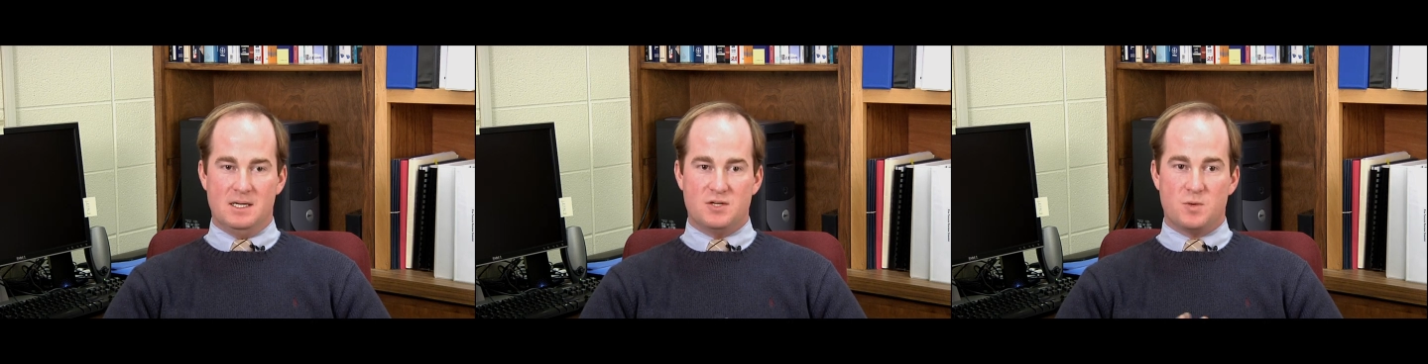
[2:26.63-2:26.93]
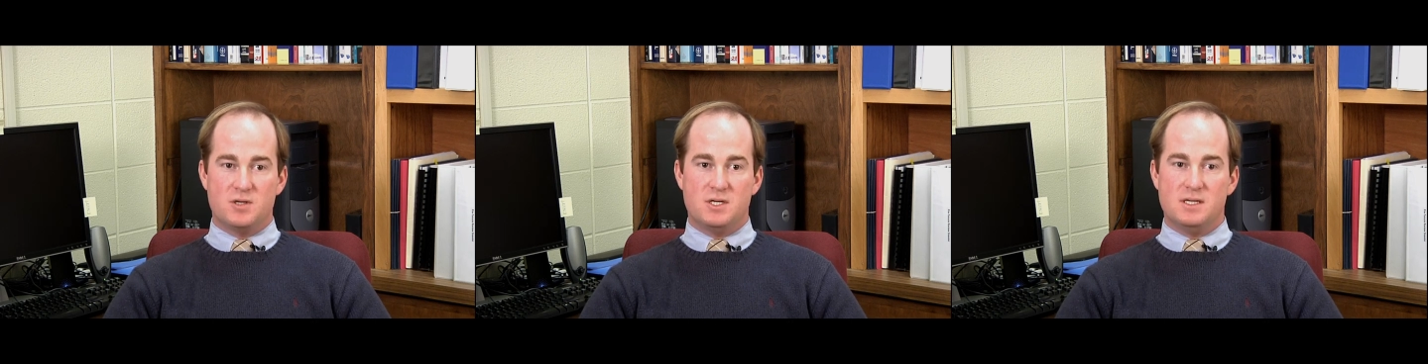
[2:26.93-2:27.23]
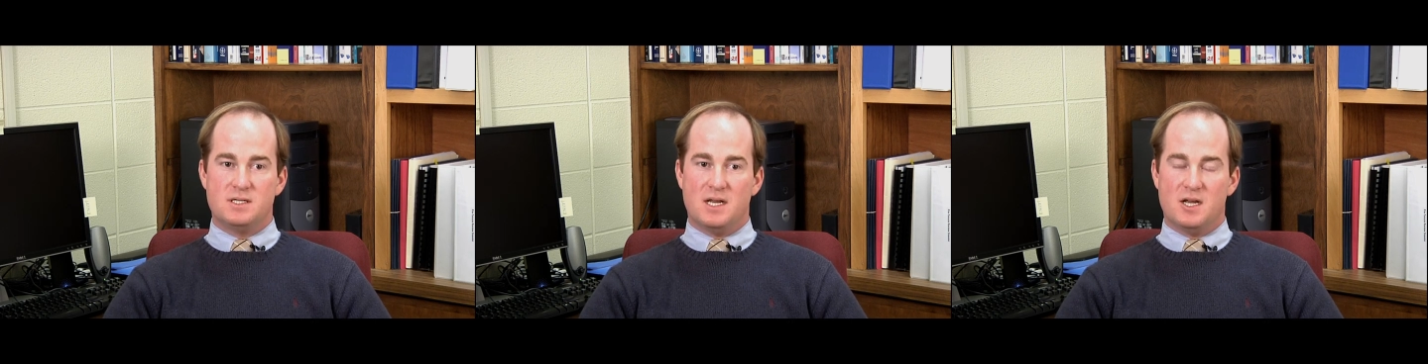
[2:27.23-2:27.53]
a
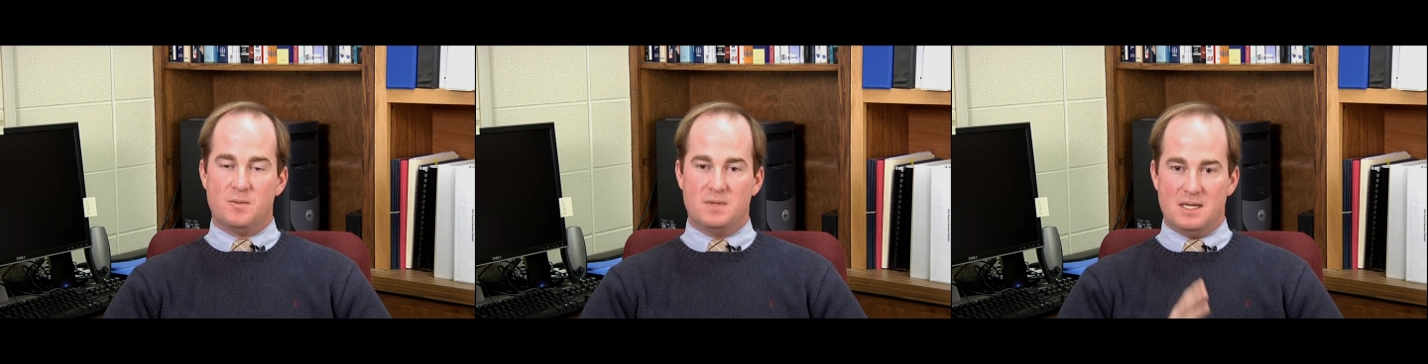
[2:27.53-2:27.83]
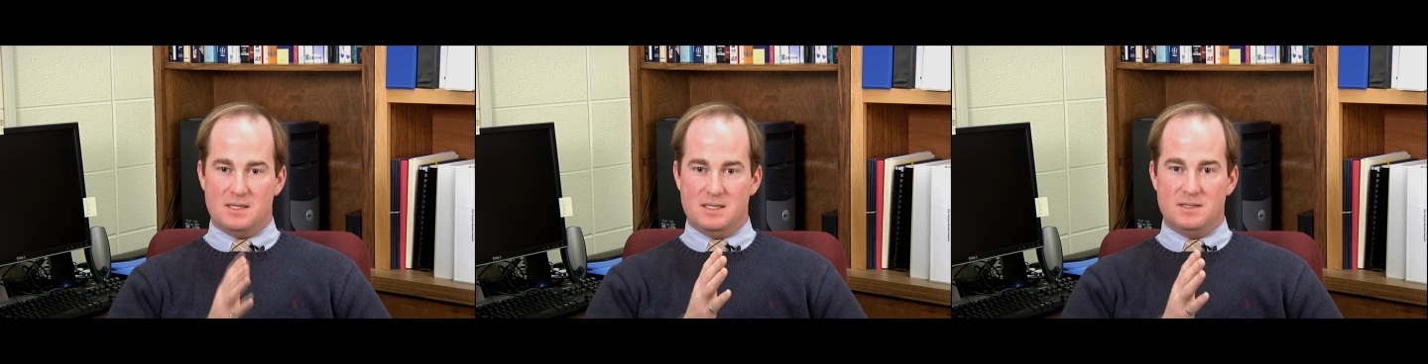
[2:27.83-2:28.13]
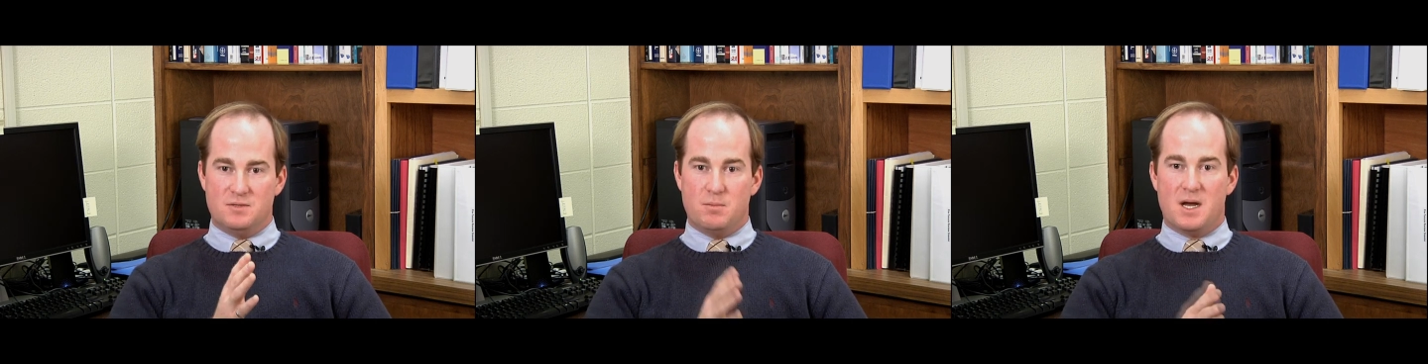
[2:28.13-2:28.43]
spreadsheet set up that
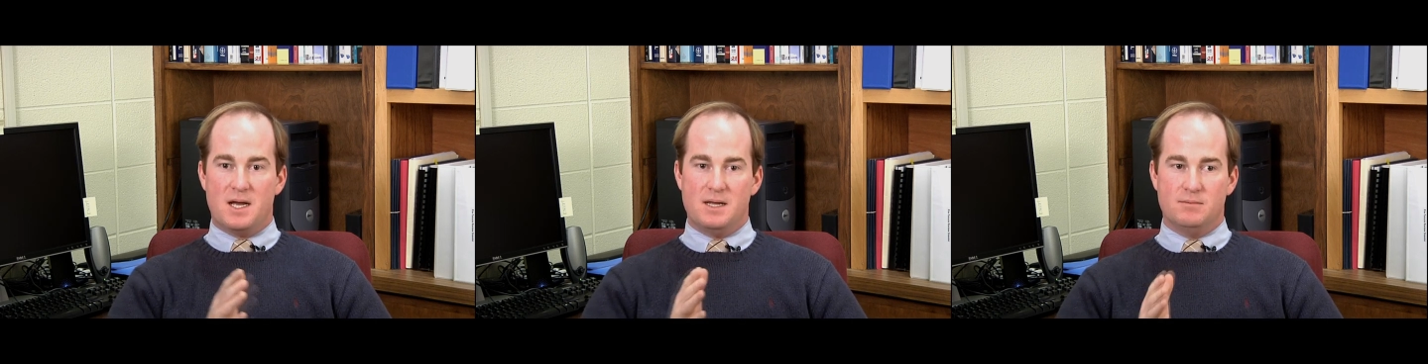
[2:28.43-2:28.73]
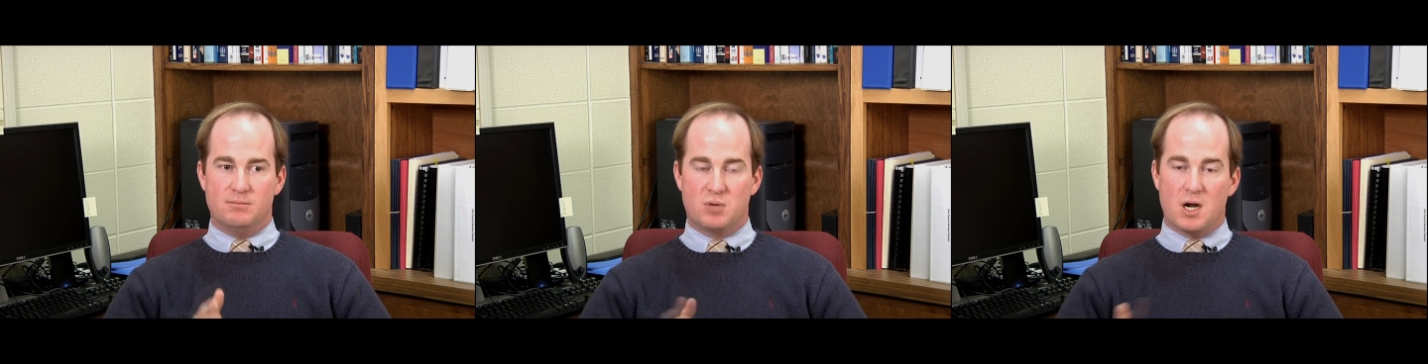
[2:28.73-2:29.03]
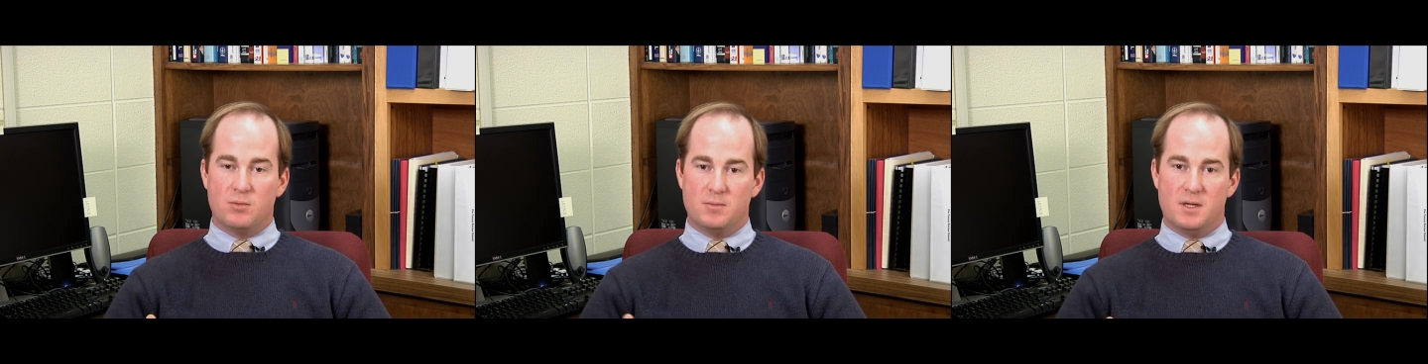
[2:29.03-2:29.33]
is by
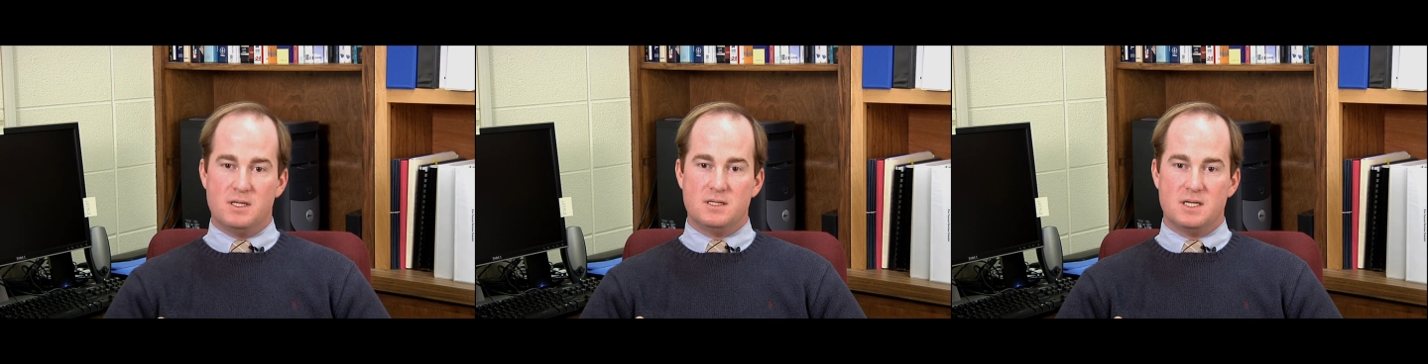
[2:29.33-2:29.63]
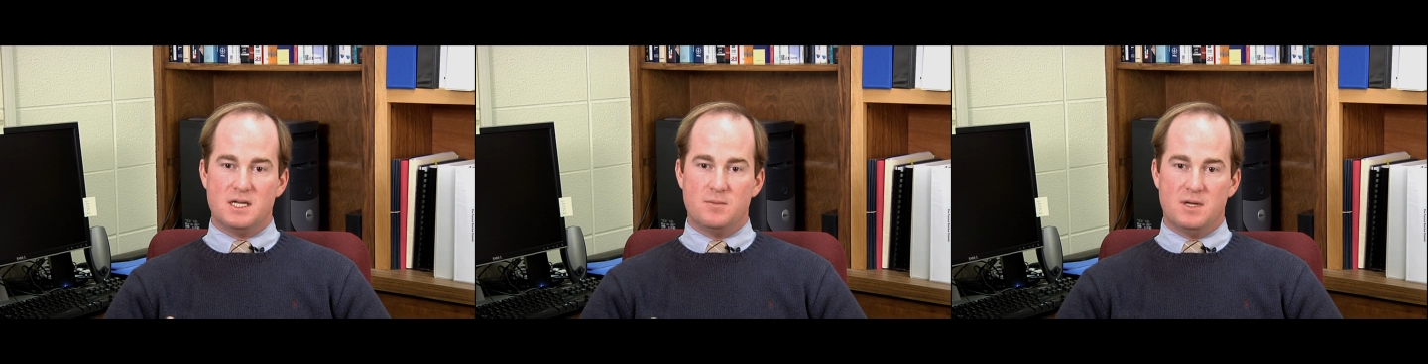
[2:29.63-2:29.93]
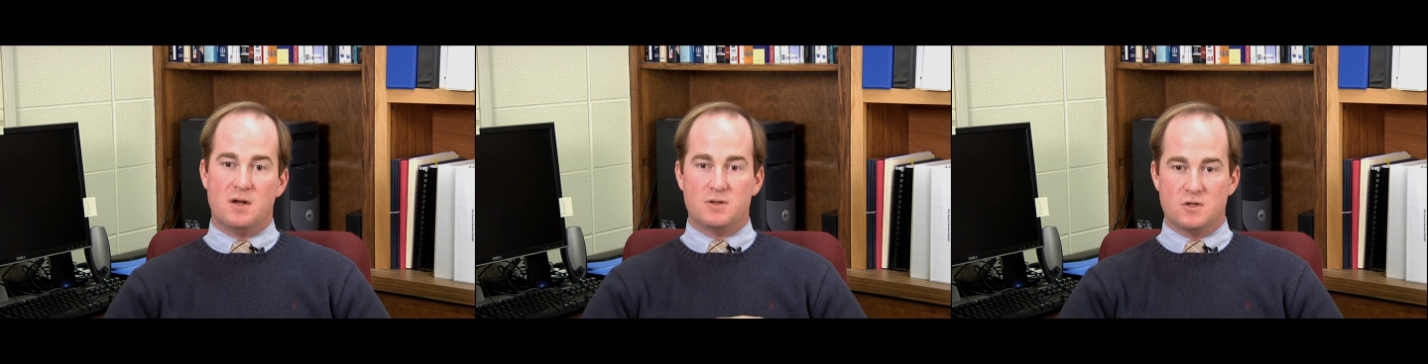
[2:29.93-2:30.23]
problem on the exam
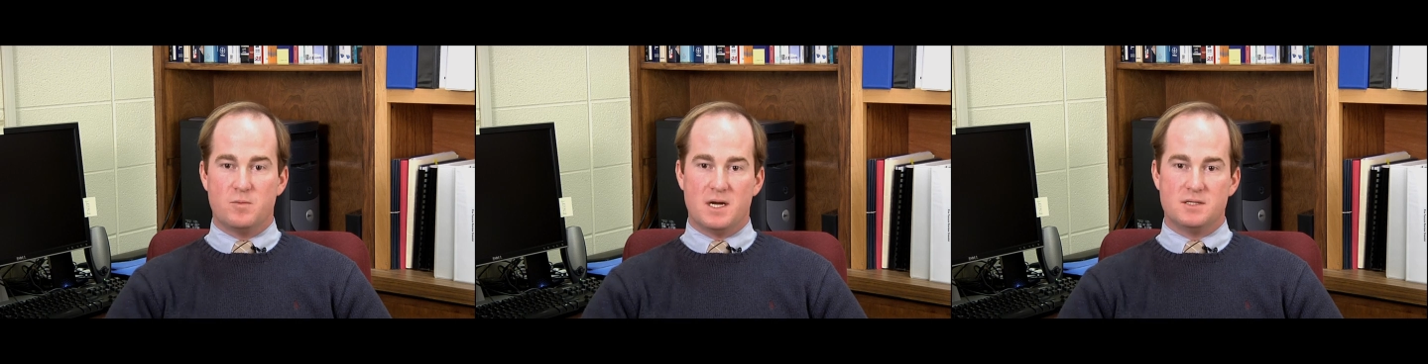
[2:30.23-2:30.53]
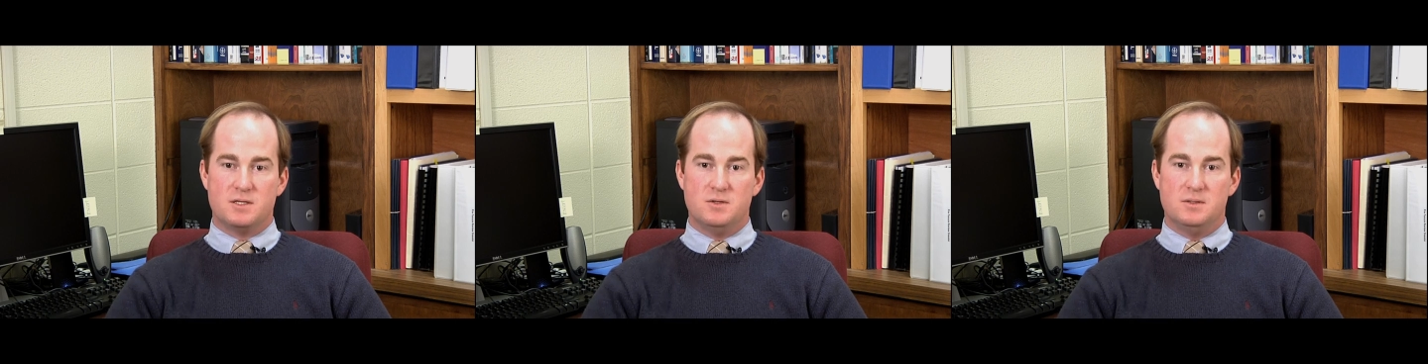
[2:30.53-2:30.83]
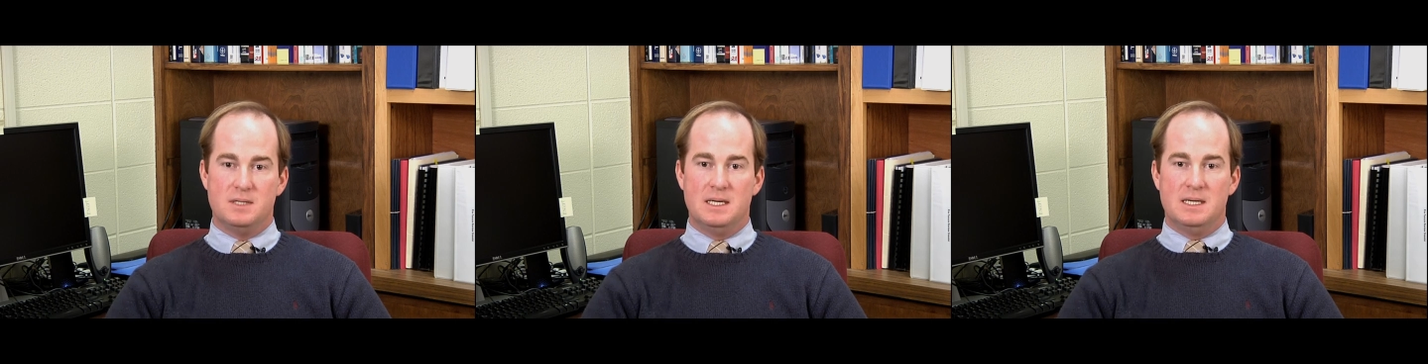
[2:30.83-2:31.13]
and also by student.